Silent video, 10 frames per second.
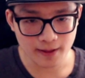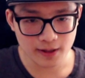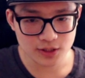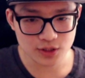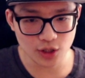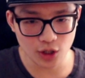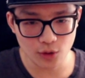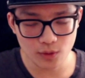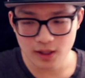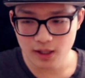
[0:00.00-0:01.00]

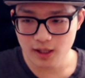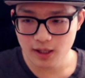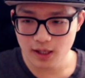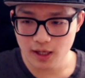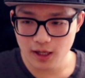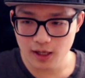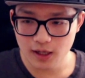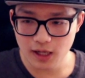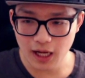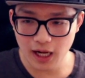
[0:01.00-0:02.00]
So,
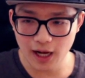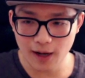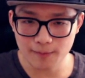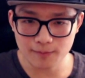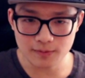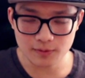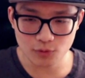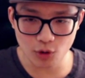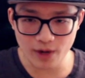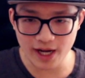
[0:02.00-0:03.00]

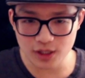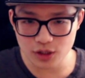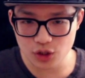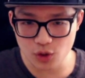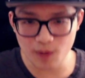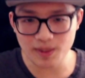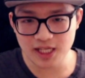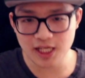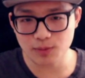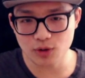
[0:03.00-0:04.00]
Roran, do you want me to
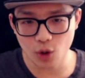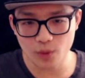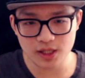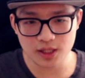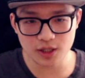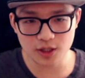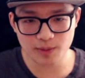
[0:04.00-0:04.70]
keep going here?